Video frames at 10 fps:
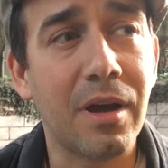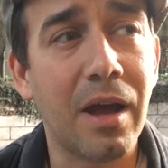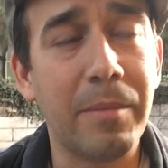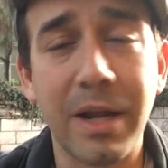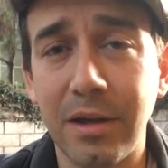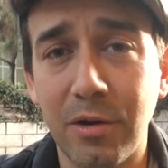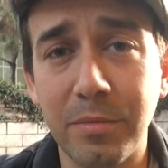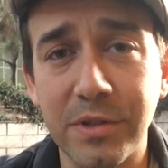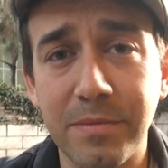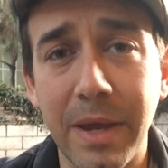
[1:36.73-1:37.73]
I met a
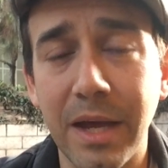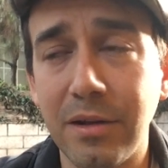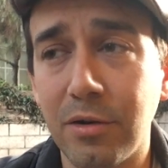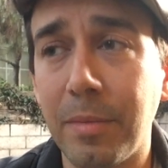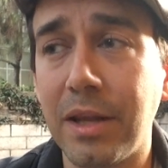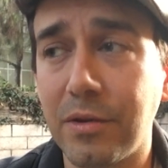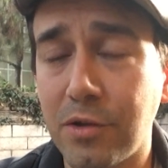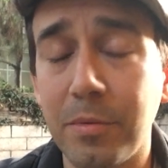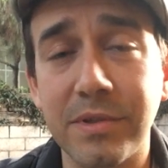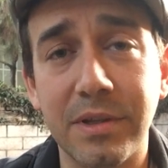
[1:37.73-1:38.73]
homeless man, or a man that
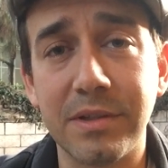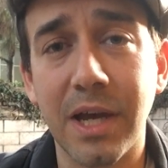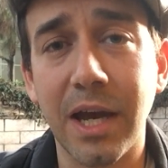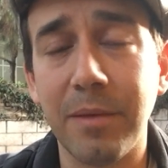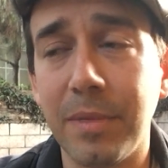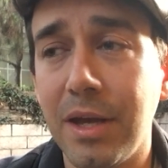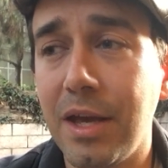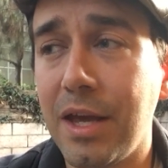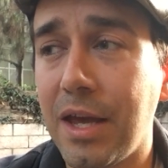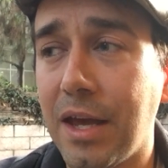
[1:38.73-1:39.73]
was homeless at the time,
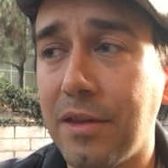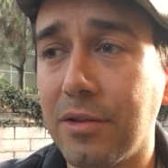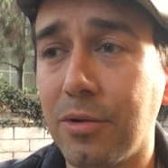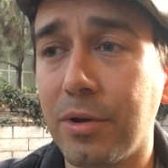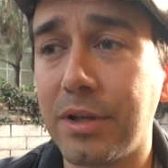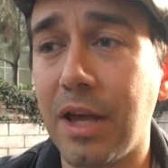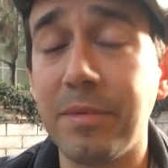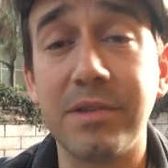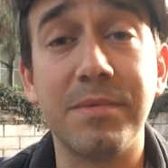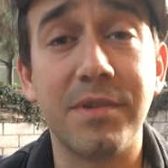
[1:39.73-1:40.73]
and the Lord
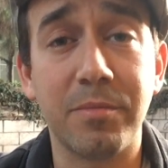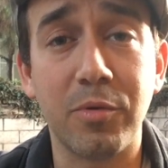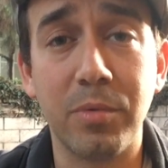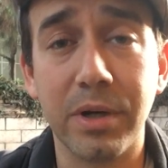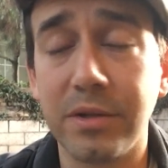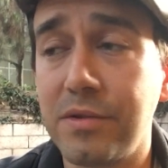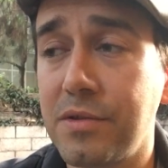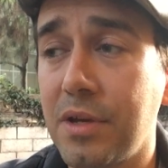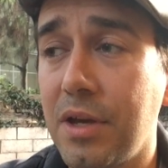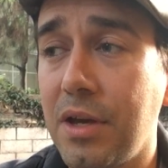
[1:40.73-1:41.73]
gave me some simple
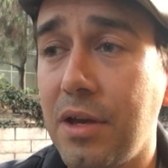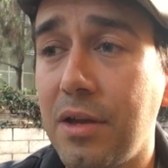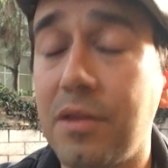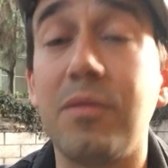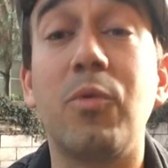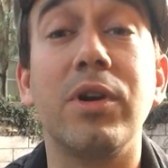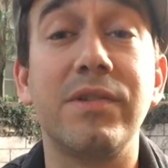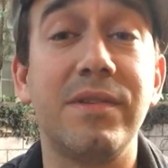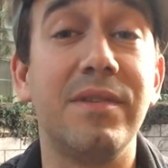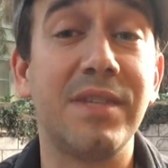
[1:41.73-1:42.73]
words.
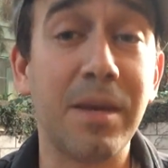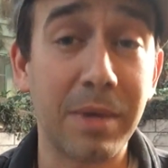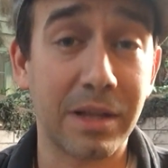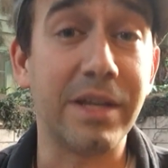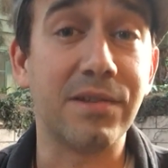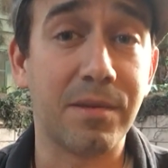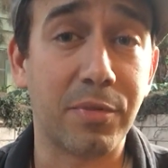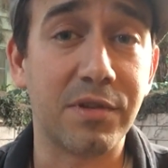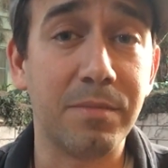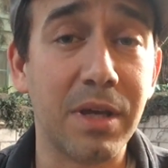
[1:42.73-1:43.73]
Words seemingly
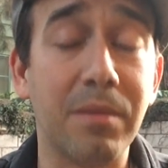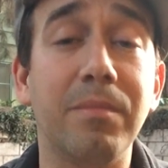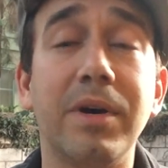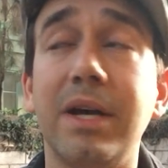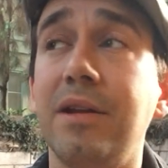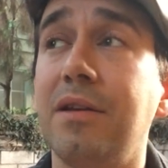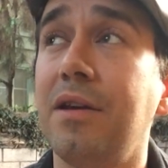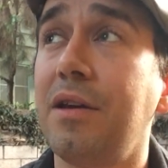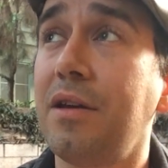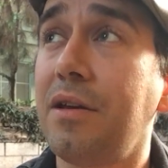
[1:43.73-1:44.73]
simple to me, but
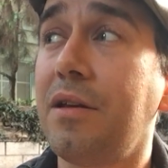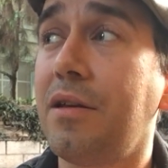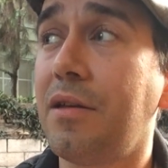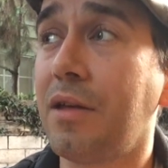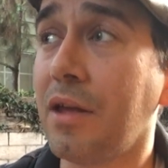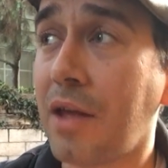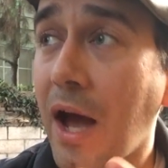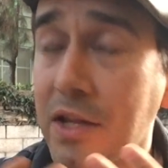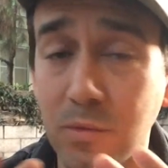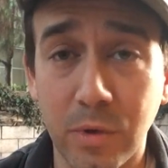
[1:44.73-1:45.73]

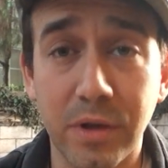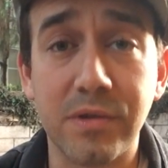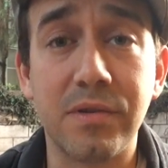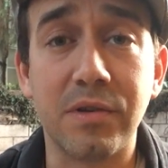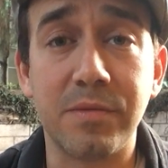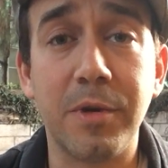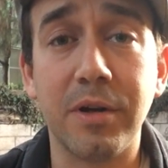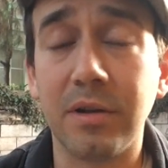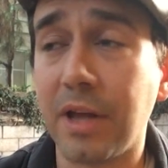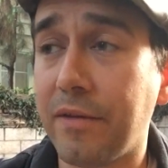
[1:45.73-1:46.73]
God's words, their
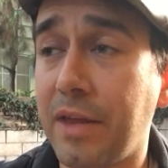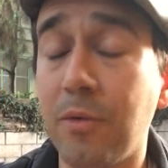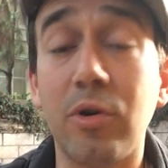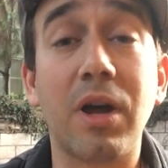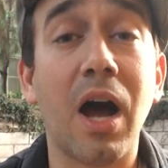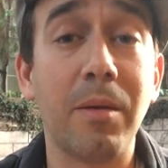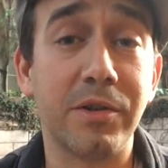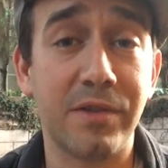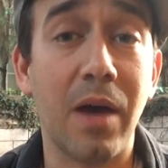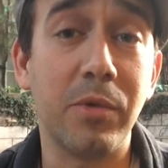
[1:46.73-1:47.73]
spirit in their life, they will
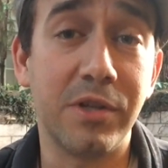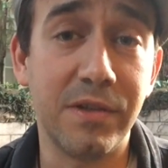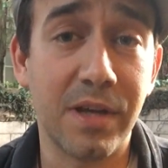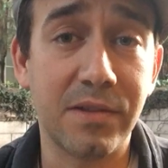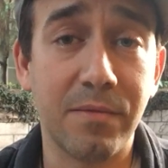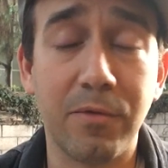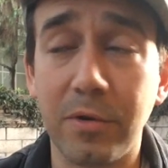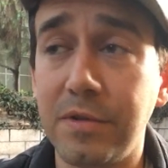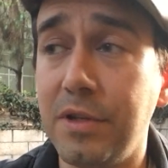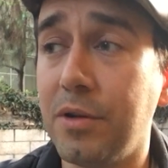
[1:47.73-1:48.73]
accomplish that which he sets them
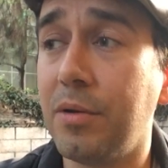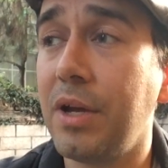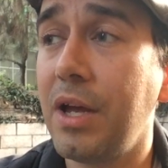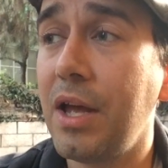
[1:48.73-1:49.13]
forth to do.